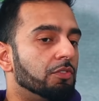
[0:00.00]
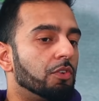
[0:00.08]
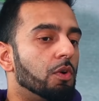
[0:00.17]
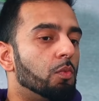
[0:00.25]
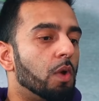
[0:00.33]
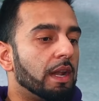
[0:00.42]
You've
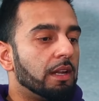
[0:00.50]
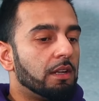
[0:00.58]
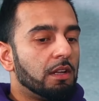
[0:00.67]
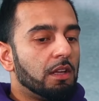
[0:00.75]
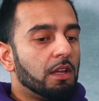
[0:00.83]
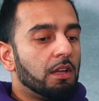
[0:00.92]
got one
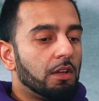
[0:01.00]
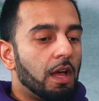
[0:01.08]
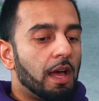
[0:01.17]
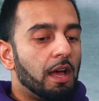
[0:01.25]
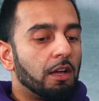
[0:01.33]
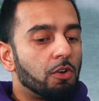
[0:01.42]

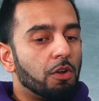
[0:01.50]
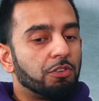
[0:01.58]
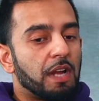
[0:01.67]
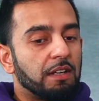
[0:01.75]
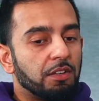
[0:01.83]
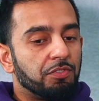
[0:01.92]
uh,
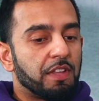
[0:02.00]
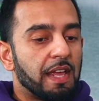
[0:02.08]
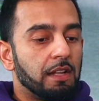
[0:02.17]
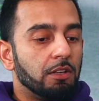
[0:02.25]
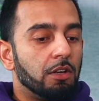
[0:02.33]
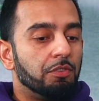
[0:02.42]
contract of sale